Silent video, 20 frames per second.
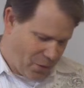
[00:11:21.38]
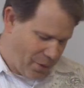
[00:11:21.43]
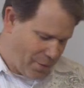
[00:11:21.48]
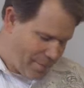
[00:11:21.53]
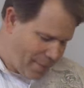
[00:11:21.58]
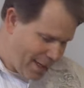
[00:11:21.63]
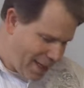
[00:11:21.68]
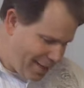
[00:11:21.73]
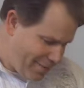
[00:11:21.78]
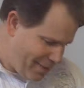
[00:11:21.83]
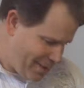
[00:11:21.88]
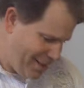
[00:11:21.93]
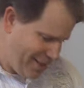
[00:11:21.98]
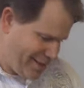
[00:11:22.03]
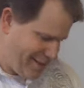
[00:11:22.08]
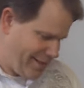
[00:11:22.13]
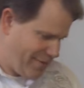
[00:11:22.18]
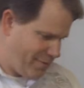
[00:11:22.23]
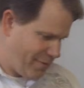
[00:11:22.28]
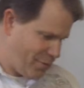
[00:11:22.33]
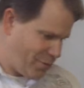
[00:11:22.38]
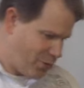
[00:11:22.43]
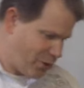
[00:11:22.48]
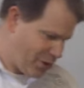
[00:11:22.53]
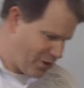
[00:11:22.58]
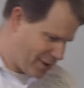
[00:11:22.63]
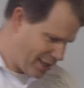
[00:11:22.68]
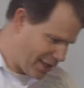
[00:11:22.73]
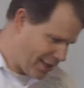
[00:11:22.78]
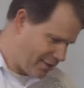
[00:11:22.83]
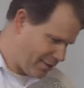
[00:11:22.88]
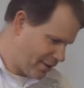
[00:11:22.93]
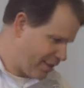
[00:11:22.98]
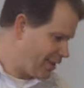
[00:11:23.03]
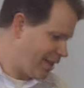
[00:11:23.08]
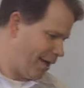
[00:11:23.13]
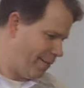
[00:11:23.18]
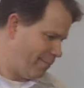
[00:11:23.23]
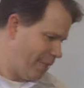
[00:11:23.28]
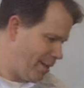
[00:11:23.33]
Or maybe it's even more dire
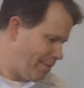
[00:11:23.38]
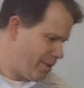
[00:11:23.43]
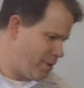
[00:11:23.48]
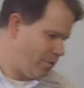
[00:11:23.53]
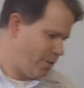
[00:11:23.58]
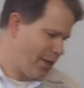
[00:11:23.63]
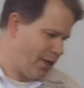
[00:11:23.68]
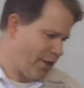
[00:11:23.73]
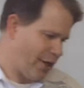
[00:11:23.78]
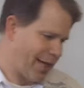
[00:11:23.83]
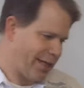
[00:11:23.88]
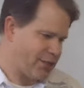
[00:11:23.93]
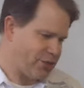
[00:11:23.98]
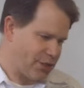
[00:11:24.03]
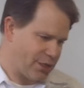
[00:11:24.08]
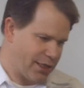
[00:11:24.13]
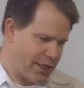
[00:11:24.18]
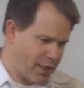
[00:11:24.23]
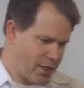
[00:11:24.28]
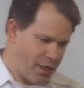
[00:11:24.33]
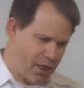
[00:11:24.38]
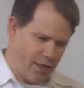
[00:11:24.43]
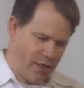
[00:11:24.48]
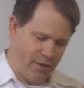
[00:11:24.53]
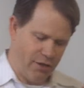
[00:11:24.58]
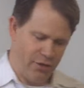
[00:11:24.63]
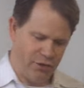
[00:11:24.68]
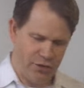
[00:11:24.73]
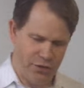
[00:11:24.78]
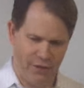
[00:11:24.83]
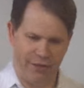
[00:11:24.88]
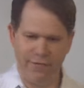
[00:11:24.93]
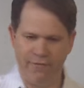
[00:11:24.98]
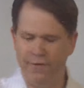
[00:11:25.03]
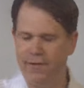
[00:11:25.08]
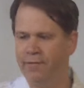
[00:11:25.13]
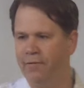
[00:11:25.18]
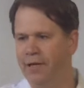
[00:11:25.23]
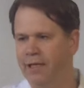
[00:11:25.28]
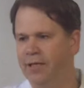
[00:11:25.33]
than that. Maybe we are actually
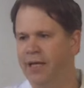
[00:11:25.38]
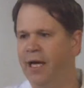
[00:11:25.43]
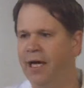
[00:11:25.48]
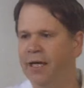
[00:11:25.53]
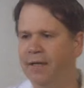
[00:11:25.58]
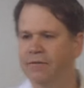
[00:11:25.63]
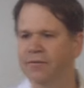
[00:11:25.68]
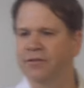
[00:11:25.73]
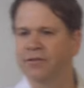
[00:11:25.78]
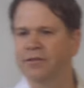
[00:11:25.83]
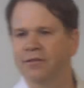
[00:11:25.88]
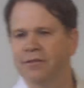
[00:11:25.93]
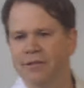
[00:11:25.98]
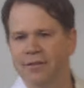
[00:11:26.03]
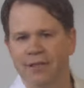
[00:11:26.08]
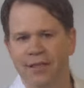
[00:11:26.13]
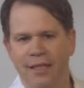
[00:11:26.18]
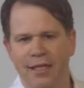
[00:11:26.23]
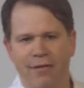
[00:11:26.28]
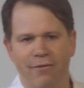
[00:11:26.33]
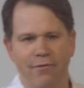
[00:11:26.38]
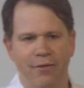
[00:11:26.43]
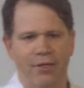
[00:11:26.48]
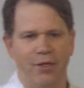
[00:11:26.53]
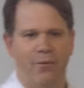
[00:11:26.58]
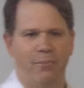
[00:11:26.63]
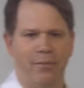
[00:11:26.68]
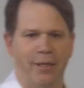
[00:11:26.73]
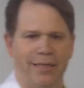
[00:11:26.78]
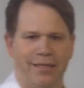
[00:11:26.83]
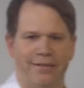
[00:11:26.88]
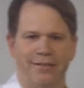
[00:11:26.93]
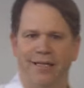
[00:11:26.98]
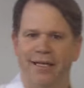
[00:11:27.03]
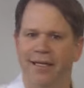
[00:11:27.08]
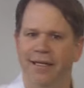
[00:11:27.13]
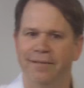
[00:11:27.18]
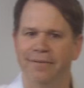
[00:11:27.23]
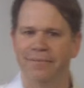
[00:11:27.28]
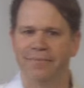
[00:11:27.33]
doing freeway lives with our brakes
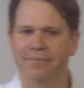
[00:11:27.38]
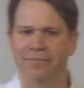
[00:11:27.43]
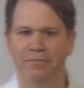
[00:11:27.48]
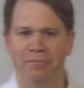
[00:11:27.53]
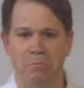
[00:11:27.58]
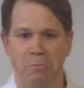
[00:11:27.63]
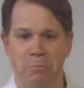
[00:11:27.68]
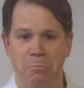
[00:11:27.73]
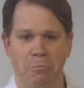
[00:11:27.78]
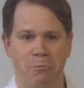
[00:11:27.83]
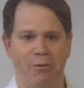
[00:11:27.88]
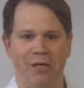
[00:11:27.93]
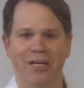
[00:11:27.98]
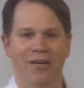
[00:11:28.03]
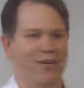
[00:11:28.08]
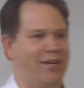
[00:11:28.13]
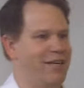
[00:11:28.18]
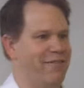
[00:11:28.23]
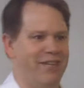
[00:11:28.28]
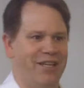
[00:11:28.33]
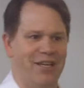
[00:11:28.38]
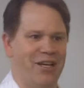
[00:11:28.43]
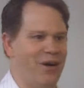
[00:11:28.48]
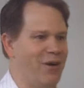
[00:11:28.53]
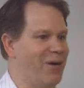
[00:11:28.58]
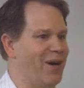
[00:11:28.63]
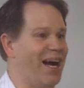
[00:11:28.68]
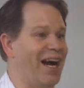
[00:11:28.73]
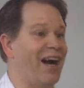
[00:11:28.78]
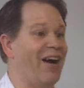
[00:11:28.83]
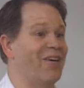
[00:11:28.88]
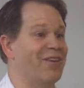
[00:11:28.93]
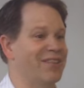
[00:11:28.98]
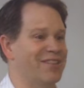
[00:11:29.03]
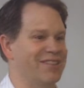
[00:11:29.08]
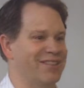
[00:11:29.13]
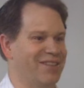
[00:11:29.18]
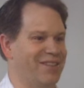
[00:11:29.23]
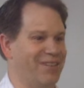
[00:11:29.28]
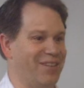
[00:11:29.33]
cut. We don't even know how
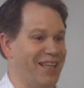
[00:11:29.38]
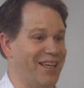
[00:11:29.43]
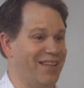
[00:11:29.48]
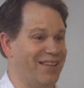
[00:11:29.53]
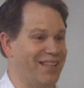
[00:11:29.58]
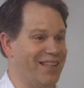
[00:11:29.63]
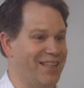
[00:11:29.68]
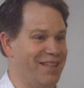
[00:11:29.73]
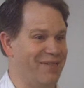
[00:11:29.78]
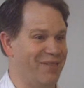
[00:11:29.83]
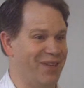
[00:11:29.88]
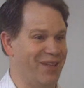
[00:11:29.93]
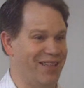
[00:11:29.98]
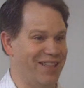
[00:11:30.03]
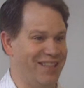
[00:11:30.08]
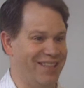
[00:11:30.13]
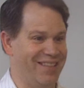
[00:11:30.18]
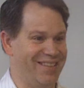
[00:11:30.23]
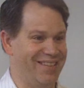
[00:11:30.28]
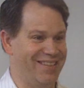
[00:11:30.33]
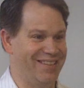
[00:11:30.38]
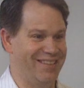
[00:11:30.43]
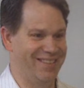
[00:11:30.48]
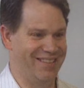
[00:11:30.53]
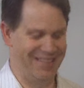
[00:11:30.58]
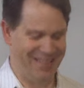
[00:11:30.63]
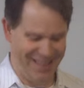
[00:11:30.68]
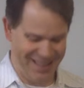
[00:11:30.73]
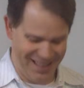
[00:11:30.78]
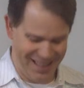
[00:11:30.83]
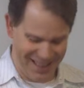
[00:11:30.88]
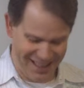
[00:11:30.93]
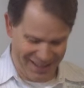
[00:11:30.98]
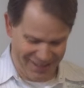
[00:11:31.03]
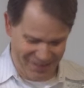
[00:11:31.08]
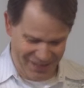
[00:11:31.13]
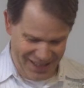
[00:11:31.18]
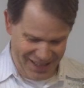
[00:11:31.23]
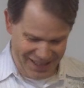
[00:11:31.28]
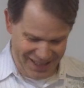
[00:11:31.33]
to slow down anymore.
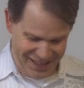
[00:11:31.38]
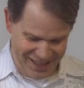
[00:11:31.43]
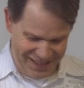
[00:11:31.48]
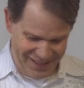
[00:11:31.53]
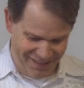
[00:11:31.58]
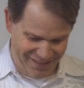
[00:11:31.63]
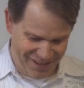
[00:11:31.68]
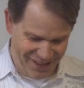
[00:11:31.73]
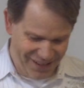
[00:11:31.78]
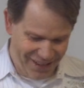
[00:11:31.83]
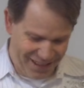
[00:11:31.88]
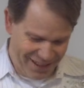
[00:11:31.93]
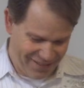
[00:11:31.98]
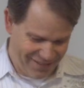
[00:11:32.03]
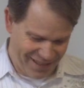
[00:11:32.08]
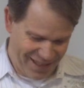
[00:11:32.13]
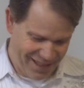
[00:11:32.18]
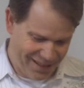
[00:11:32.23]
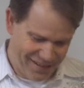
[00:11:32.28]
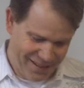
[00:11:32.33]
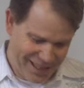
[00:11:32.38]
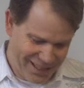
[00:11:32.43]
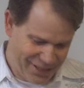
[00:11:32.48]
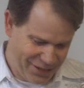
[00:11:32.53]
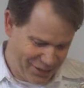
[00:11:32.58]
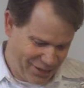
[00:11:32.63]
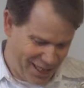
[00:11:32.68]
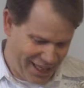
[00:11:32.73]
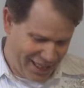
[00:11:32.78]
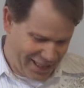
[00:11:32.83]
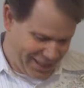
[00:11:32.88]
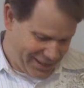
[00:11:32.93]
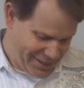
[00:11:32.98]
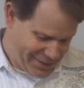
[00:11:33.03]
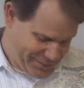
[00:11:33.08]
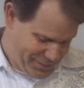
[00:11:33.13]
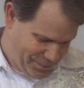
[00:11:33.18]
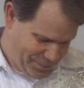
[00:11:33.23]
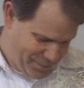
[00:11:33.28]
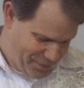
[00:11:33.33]
We're on a runaway
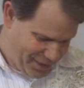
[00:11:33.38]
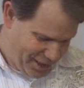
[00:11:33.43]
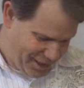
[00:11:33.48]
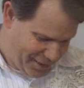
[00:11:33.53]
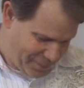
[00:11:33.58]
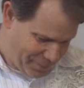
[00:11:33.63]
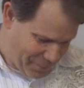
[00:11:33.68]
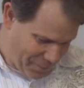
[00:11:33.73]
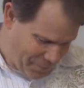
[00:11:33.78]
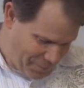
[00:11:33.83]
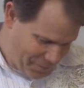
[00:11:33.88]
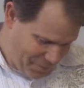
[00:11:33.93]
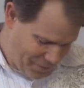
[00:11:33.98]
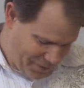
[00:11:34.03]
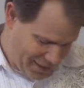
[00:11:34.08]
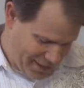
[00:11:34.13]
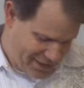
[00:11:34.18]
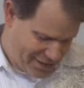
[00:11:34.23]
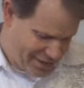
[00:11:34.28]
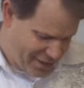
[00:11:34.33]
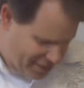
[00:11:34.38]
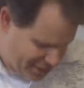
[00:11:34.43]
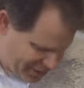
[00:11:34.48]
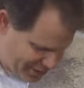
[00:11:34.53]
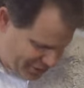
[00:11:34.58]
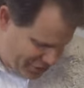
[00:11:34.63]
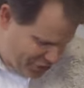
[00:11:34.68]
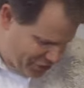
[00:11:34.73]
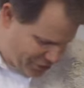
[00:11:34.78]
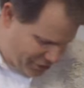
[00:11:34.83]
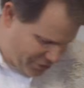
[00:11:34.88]
train. I was talking